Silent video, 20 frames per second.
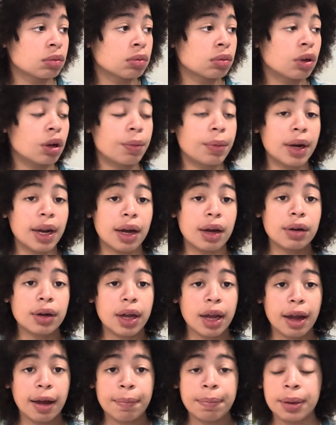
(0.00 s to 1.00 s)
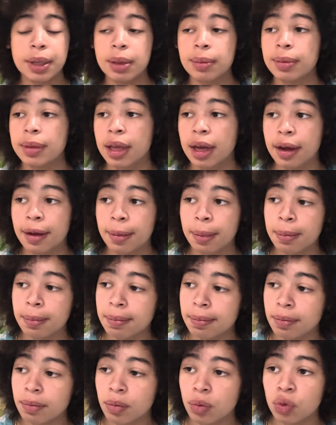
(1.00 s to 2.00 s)
You're going to be like, okay, I peeped that.
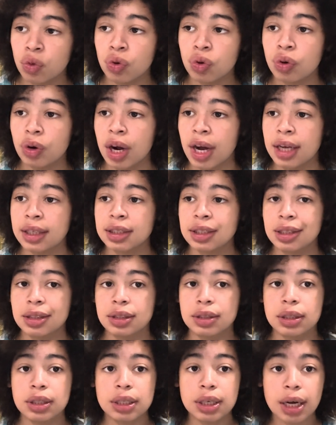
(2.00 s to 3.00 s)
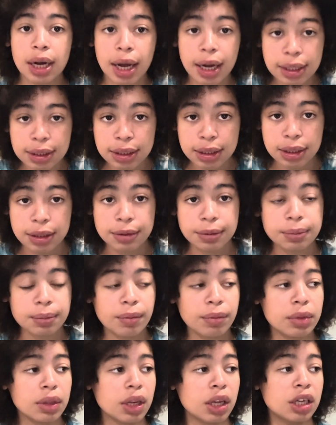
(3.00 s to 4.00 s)
You don't have to internalize it.
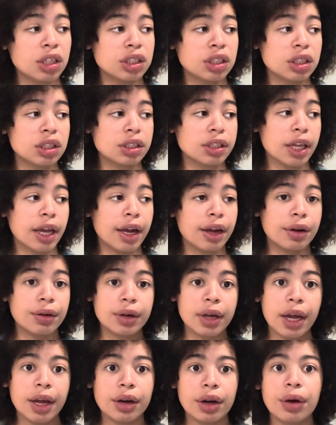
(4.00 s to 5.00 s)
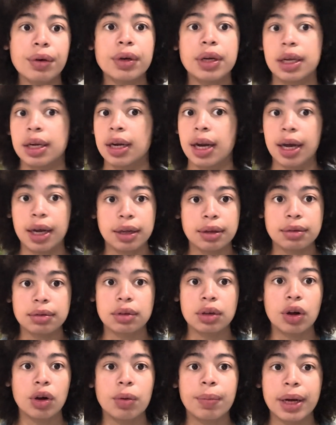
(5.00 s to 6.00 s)
It's just like, okay, noted. Like,
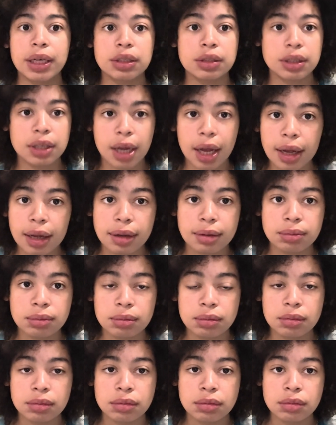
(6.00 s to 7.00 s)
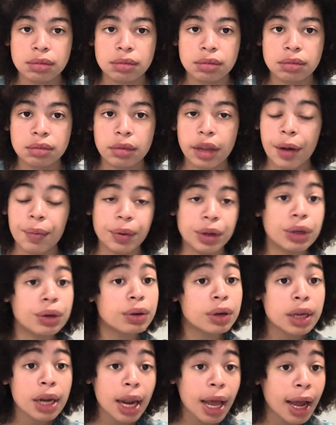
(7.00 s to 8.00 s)
go about your day. Like when you
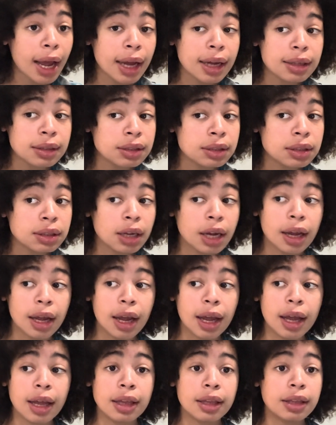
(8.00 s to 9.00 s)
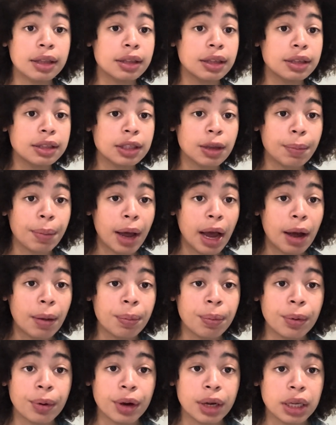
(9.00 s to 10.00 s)
in class and there's the
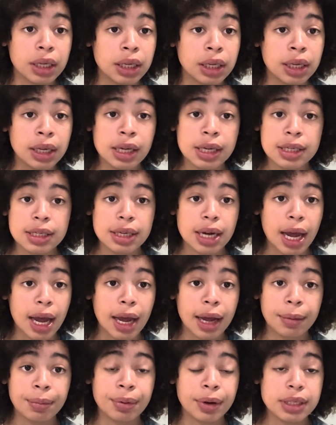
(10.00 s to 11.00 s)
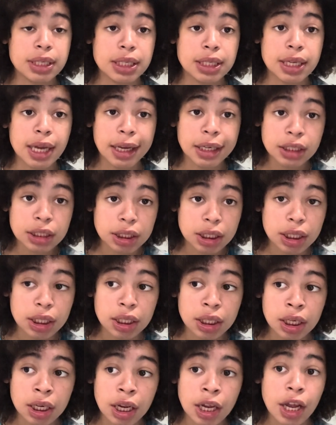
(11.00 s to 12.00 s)
PowerPoint slide presentation
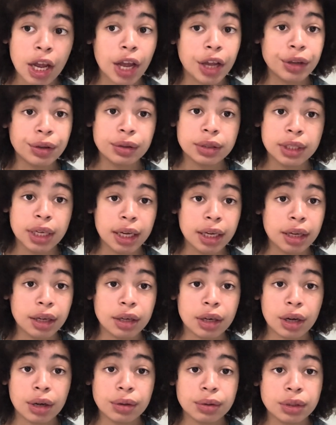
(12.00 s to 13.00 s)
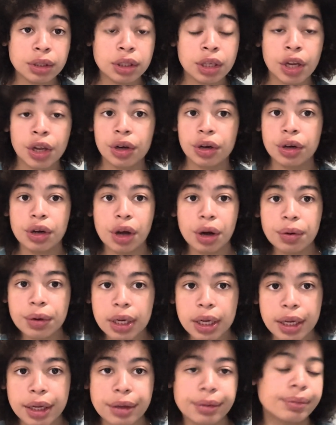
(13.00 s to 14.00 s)
and you taking notes,
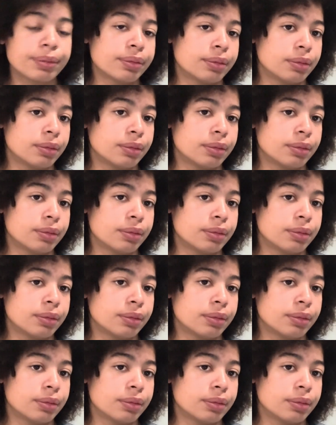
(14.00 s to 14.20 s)
noted.